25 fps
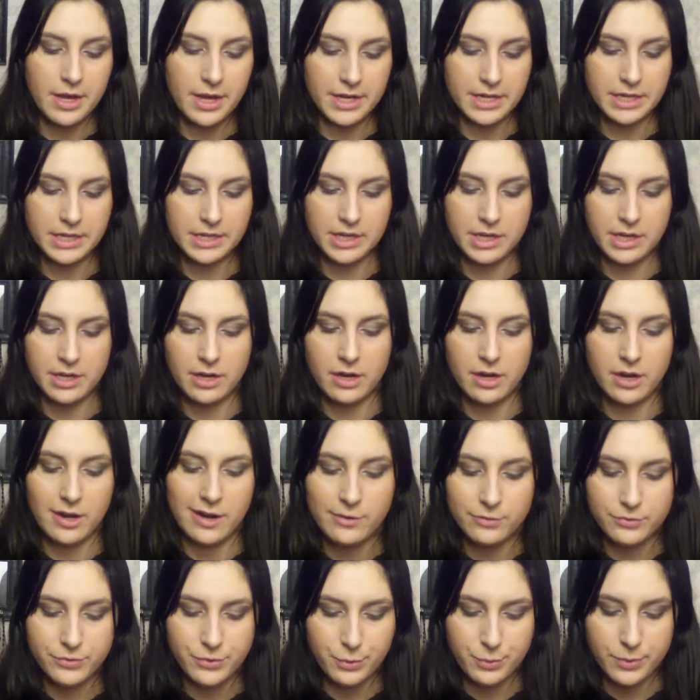And then
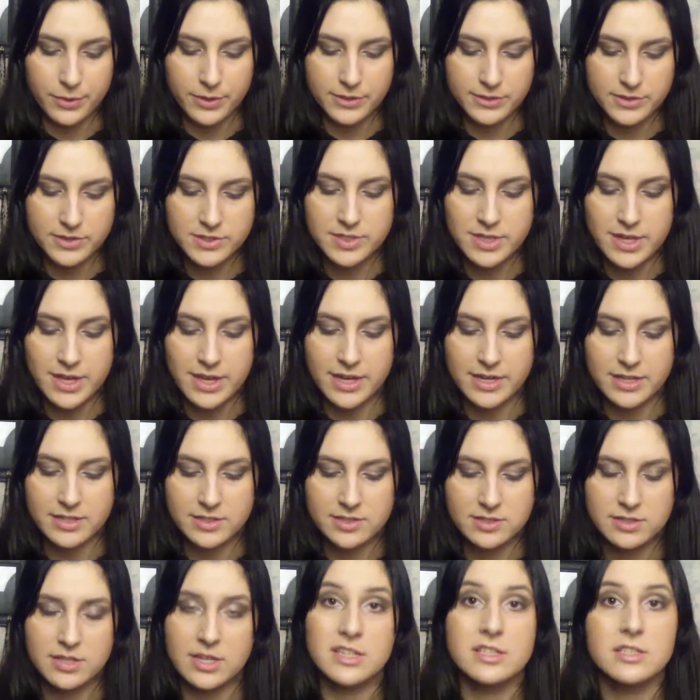afterwards I
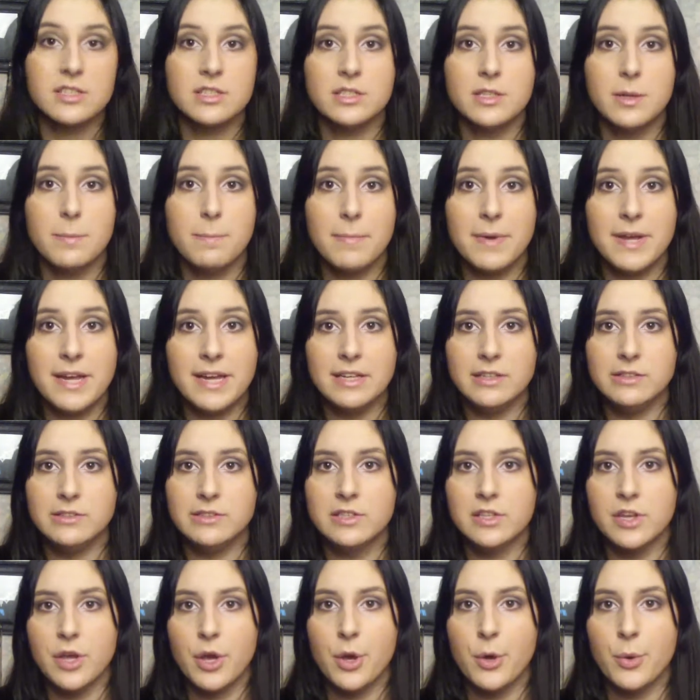set the paint
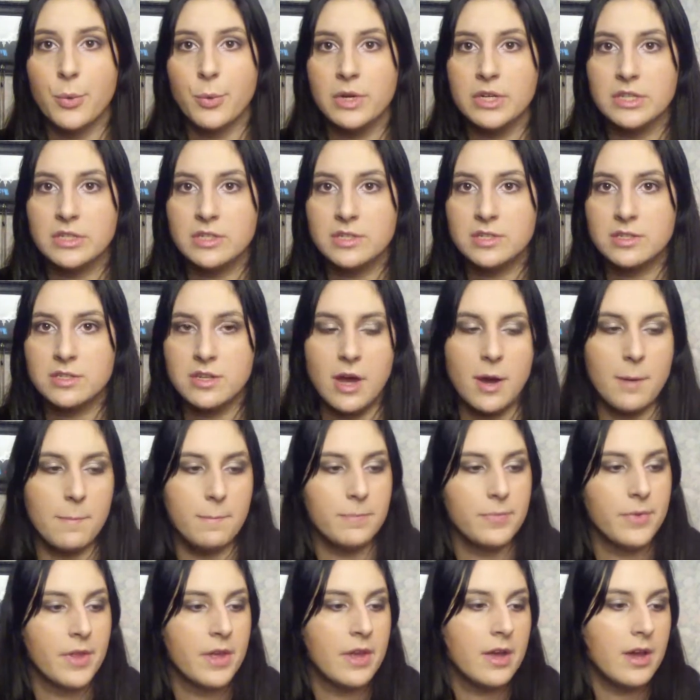with
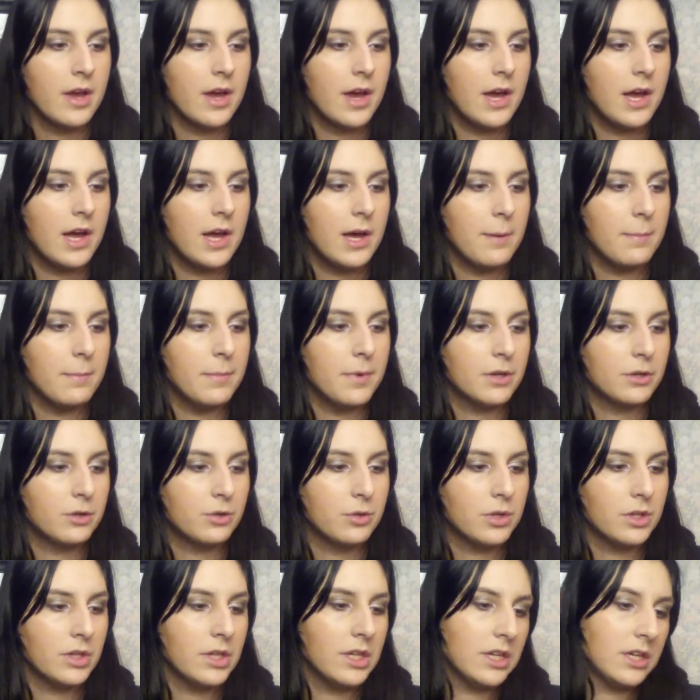some um,
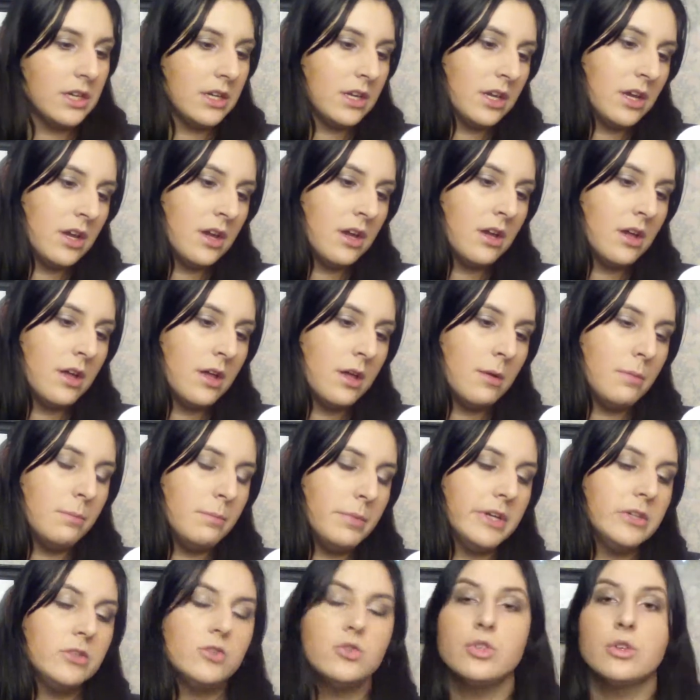acrylic
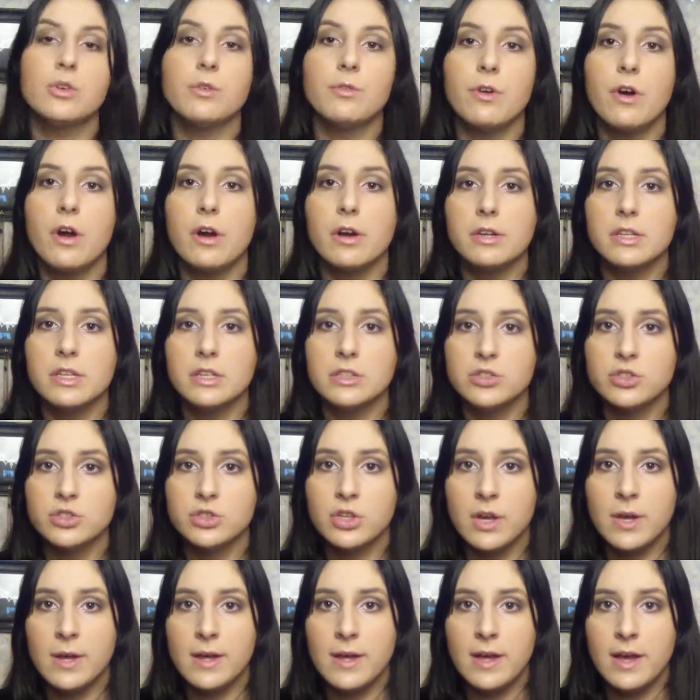picture
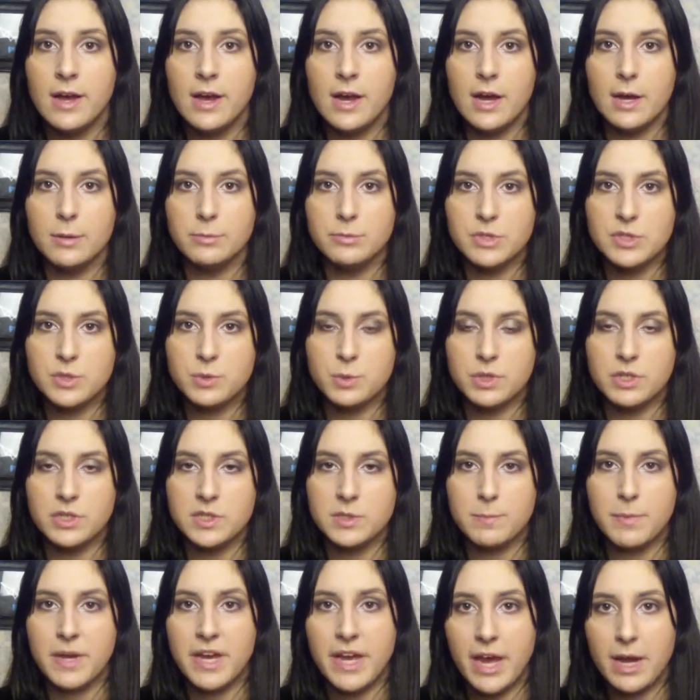varnish. Um, this one
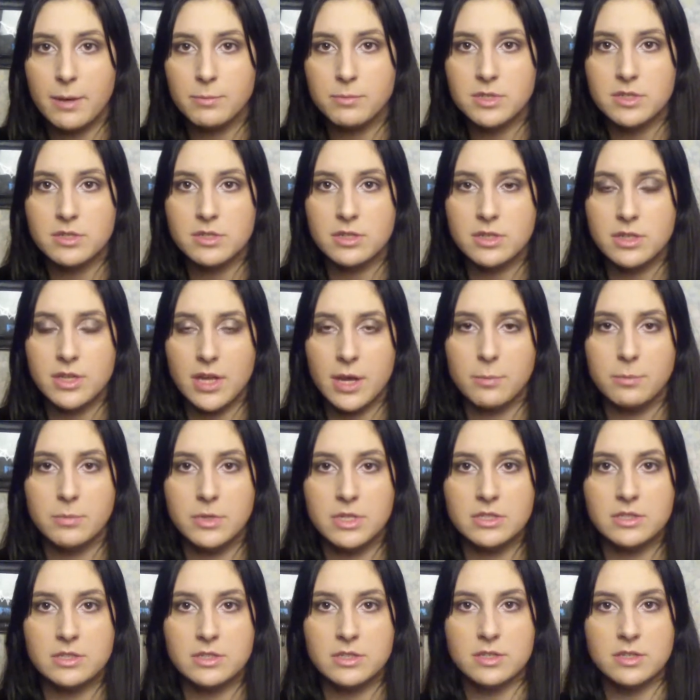is by Amsterdam.
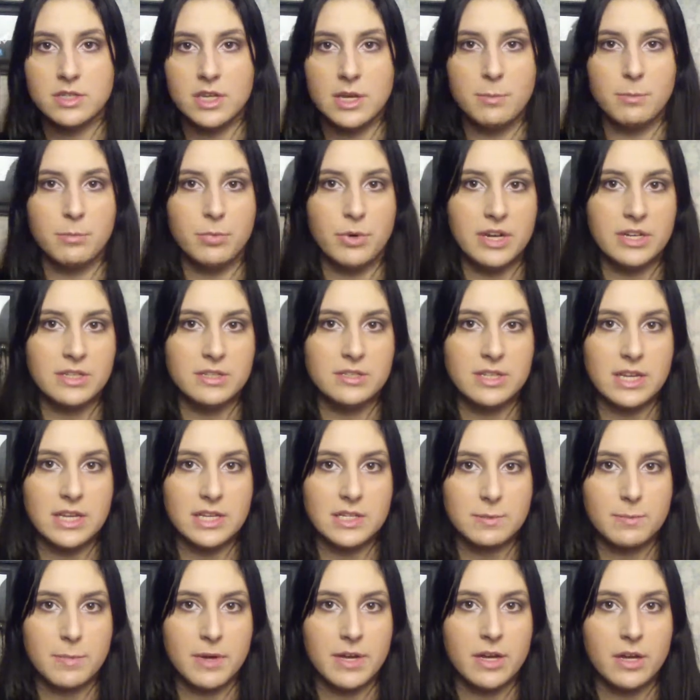It's the same brand
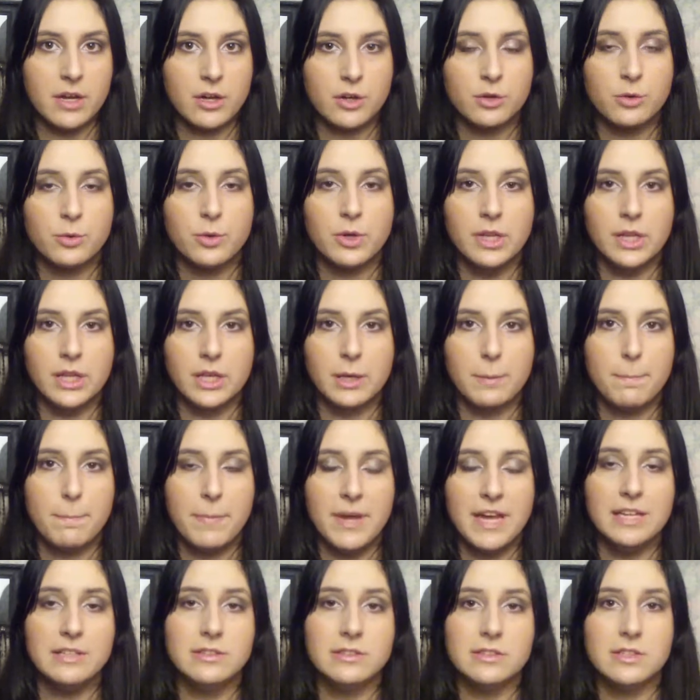as my acrylic
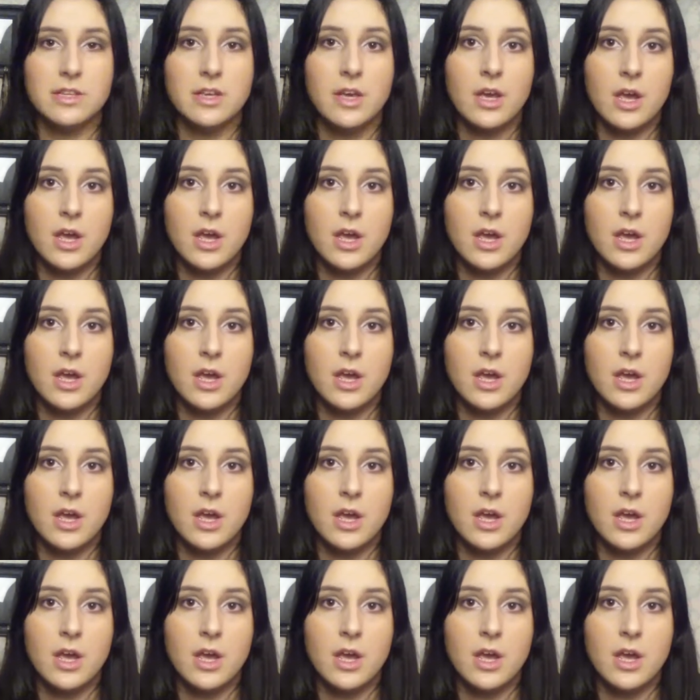paint.